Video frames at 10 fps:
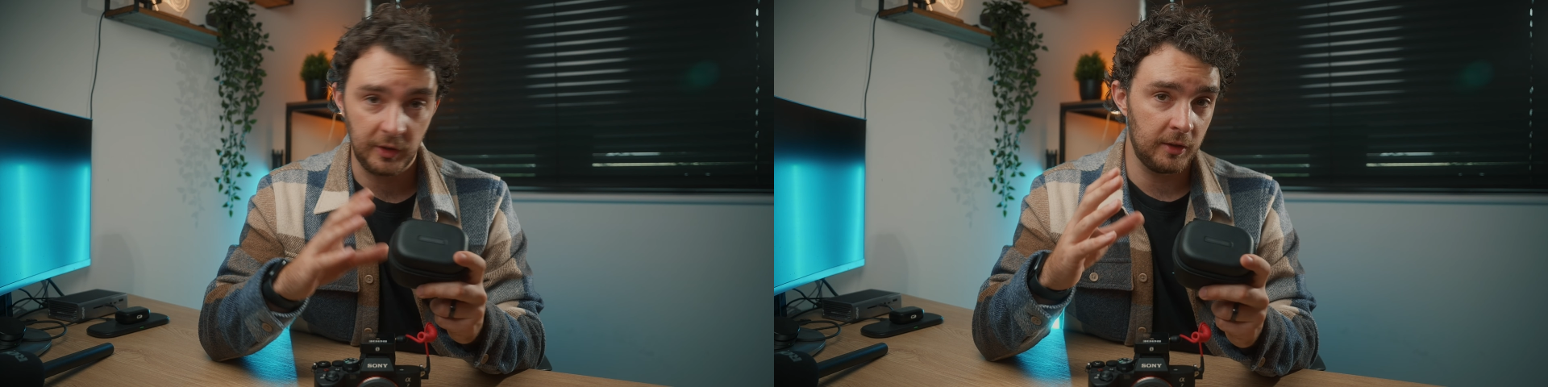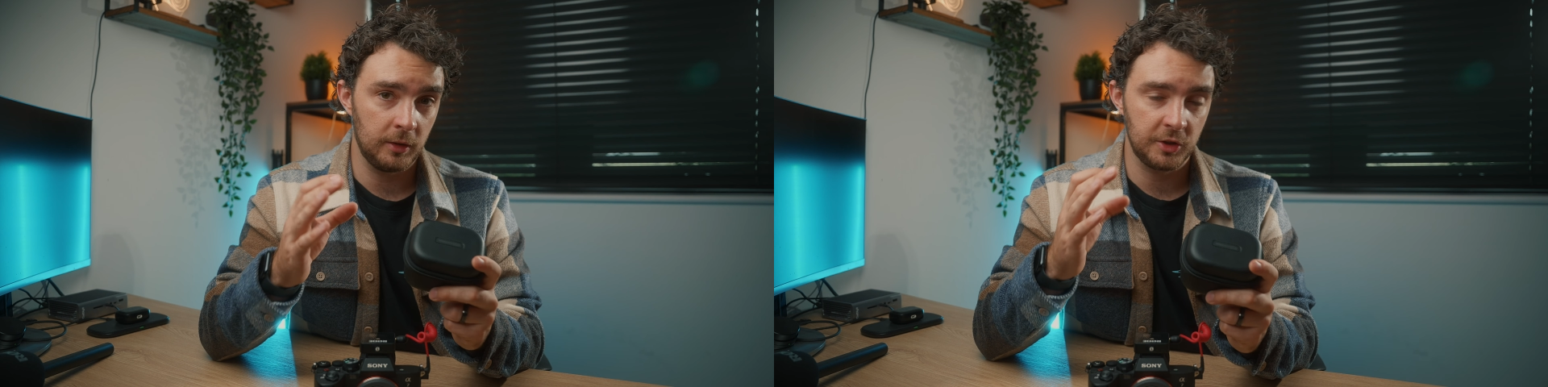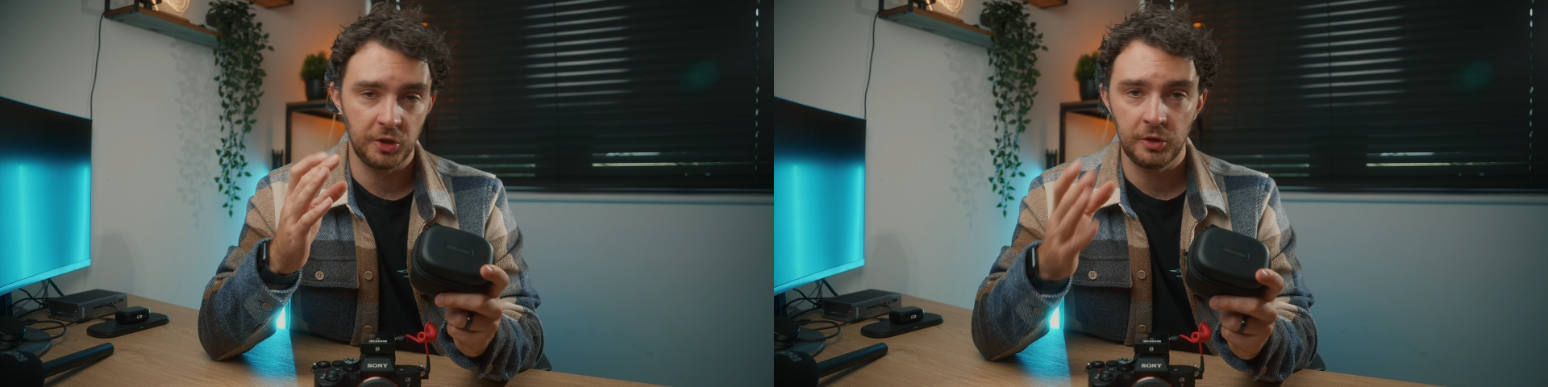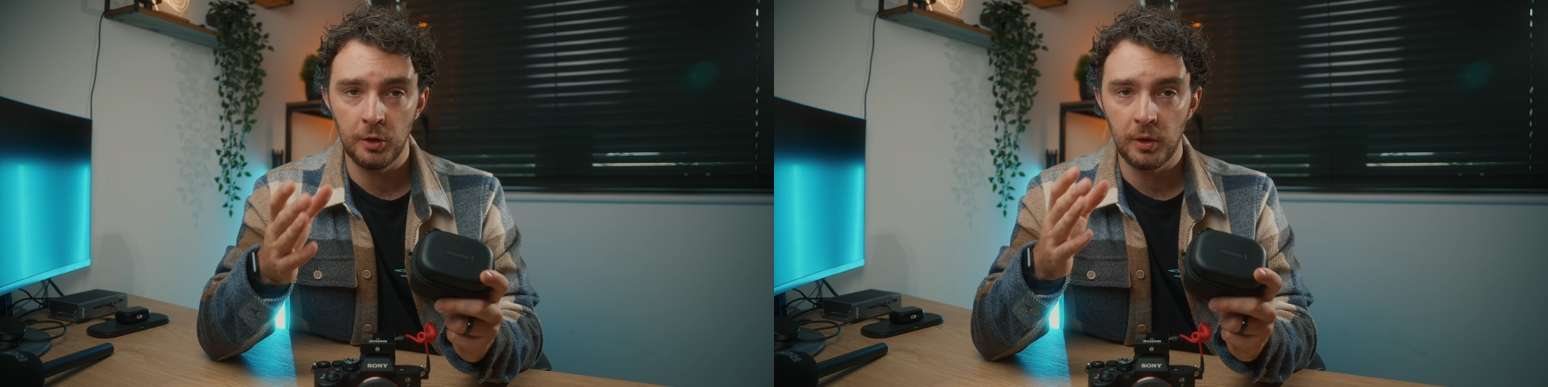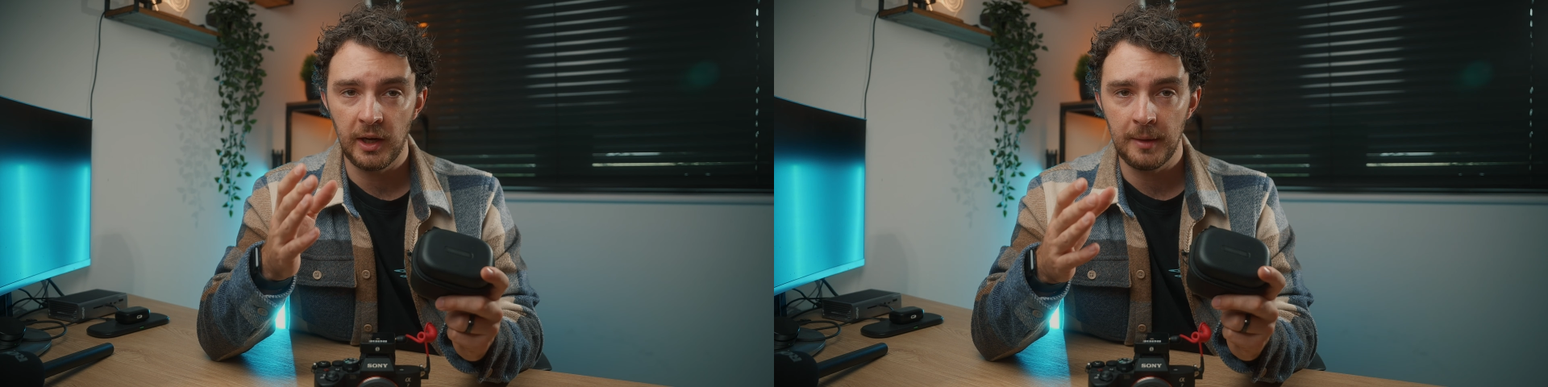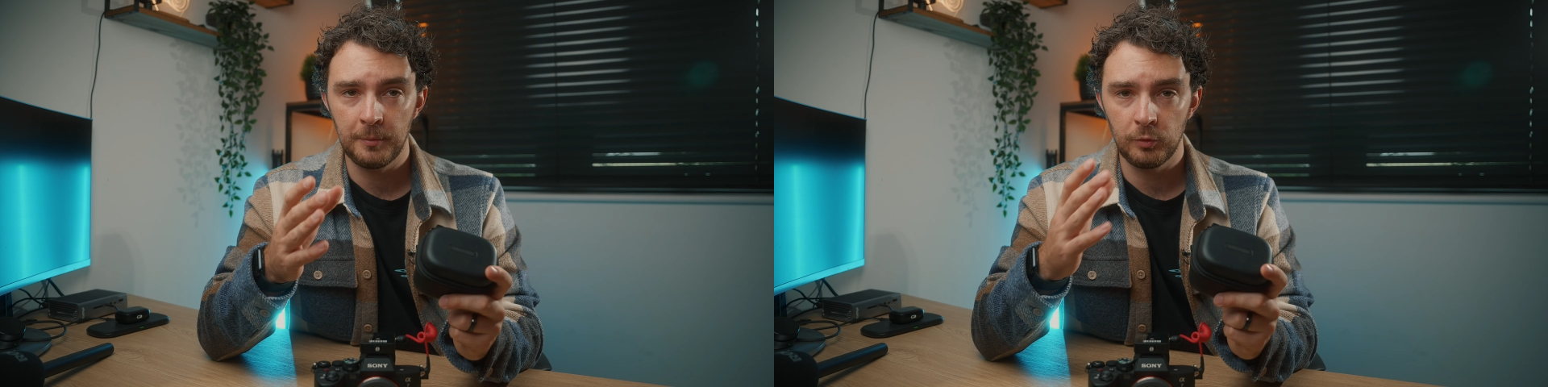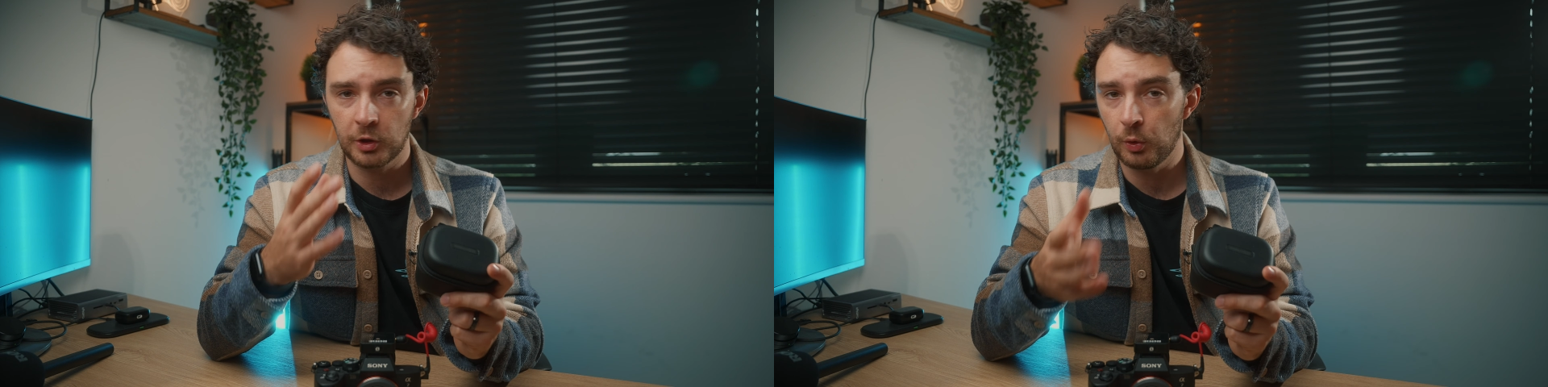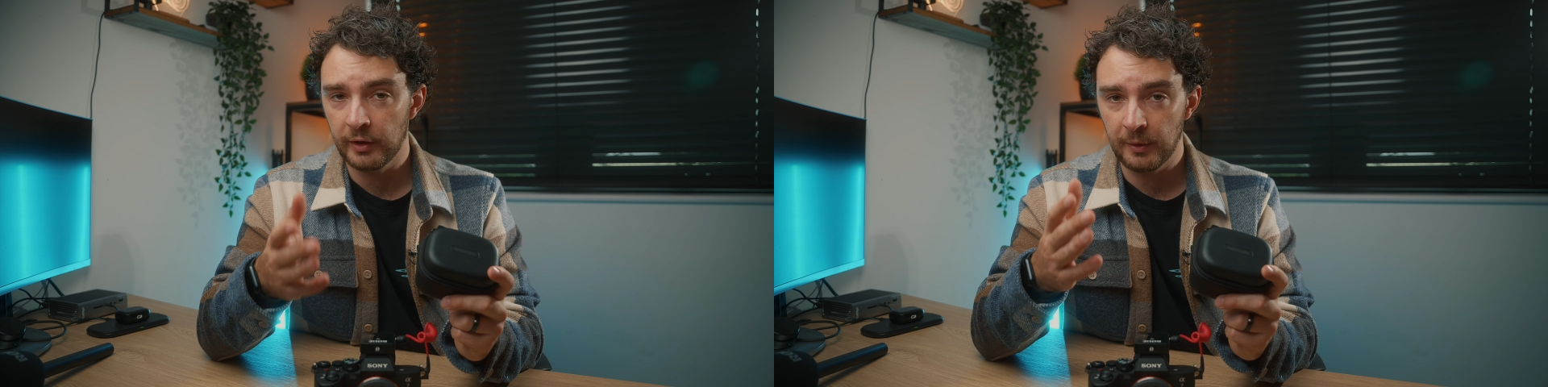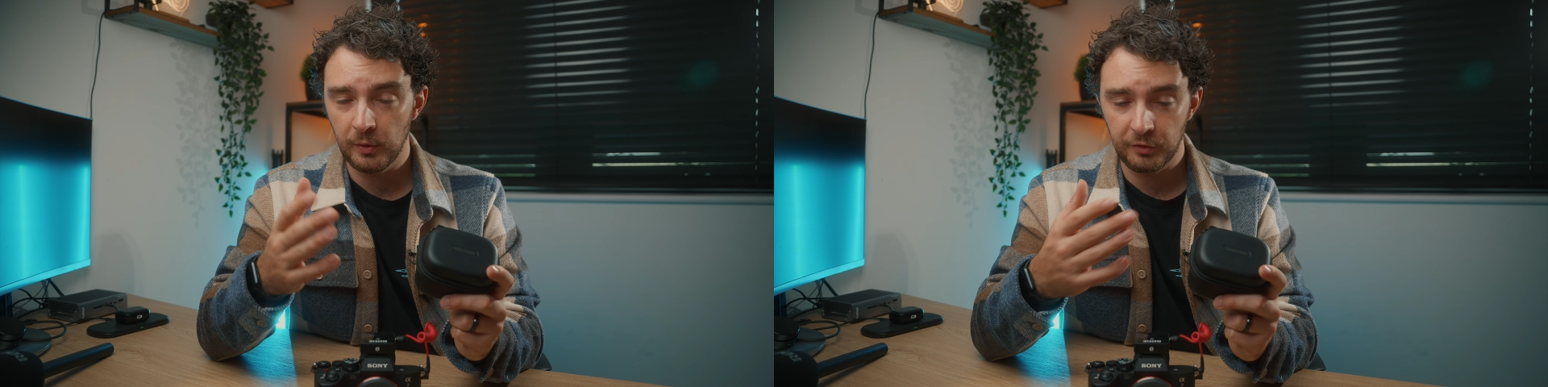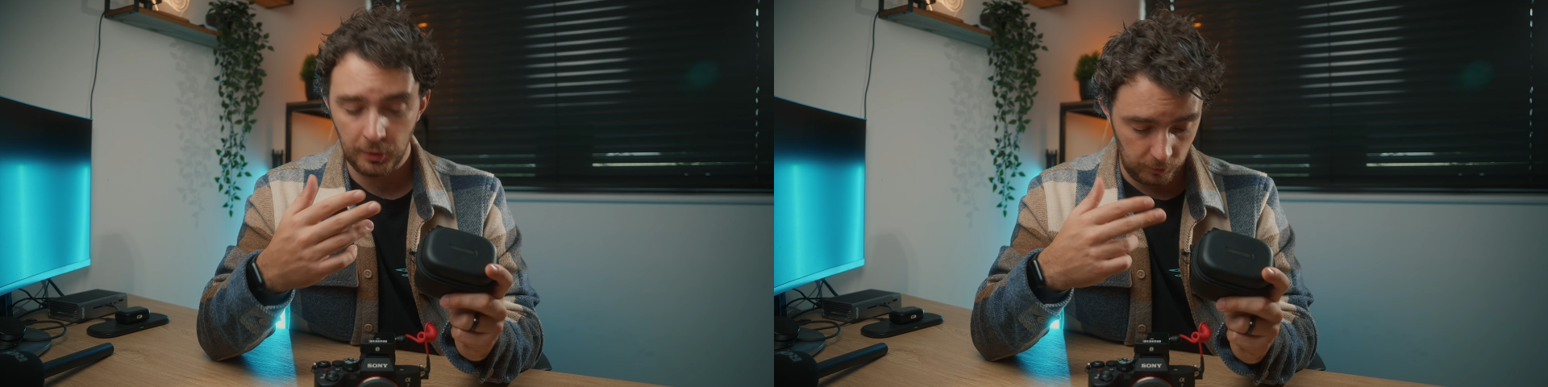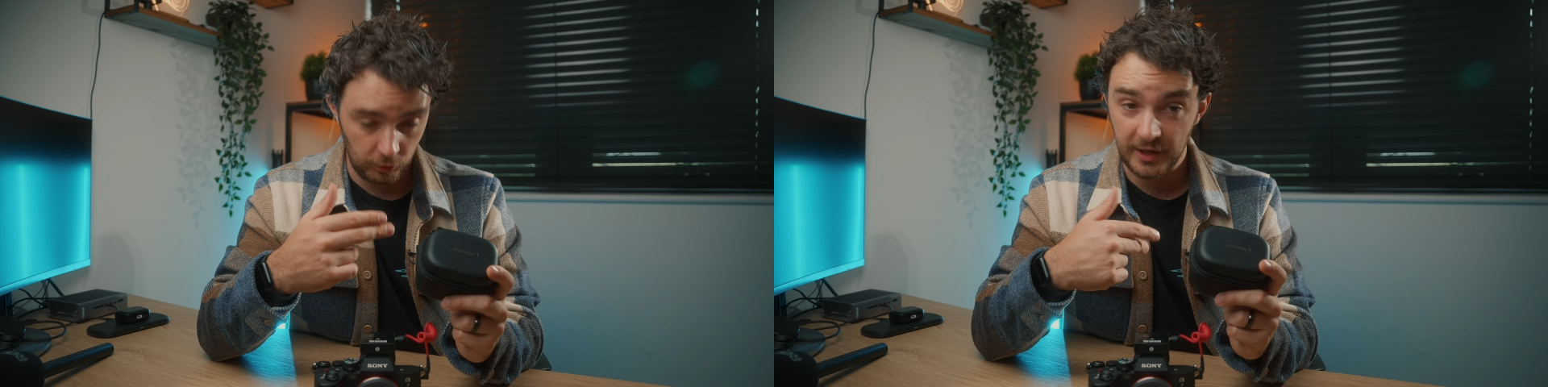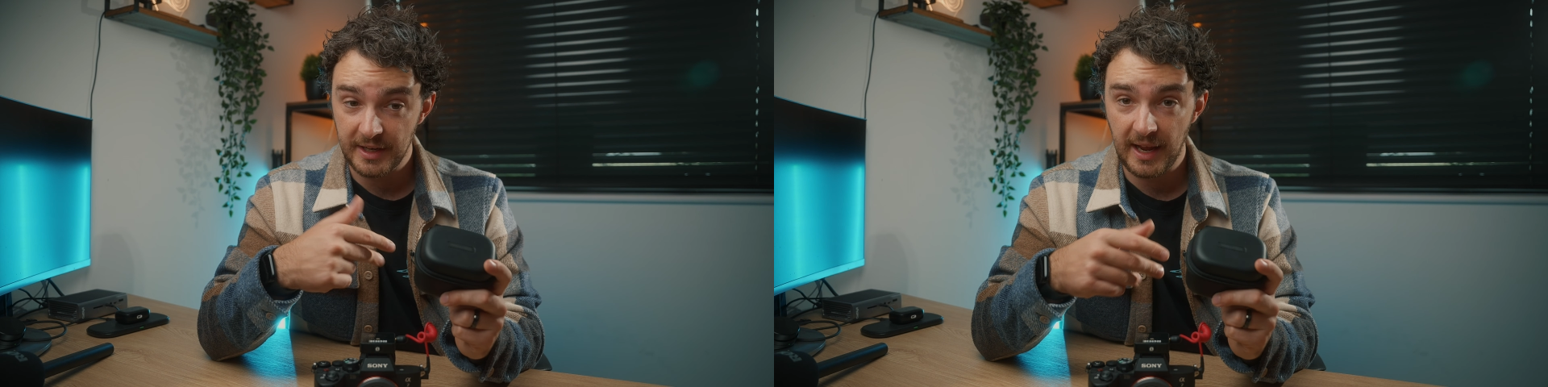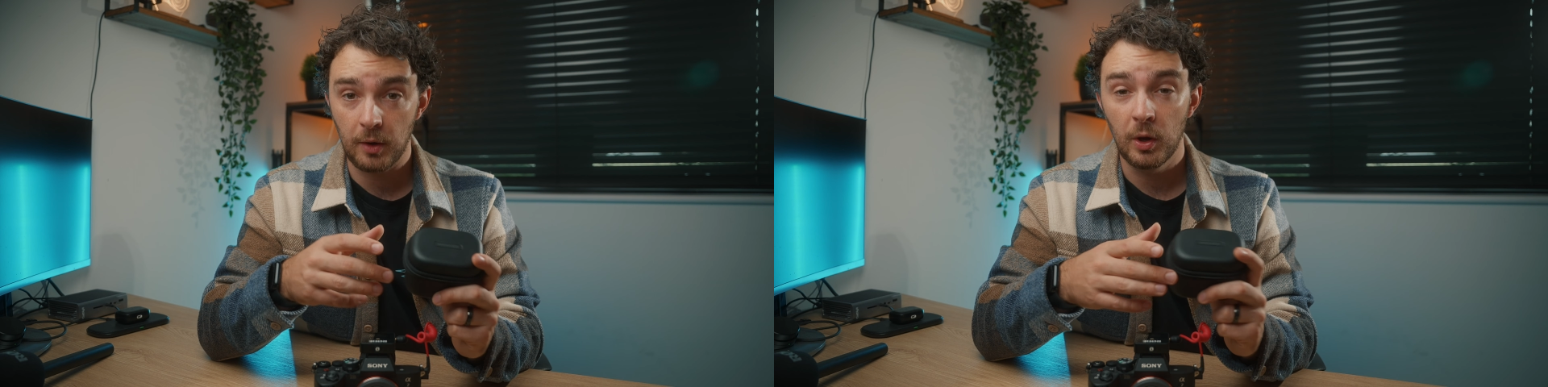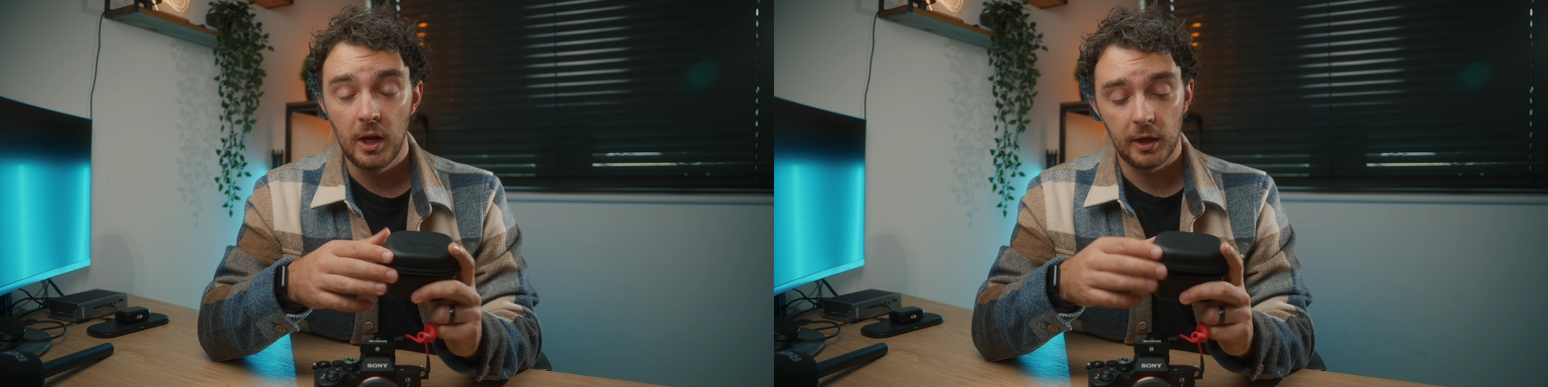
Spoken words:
and I should note I am recording with them right now,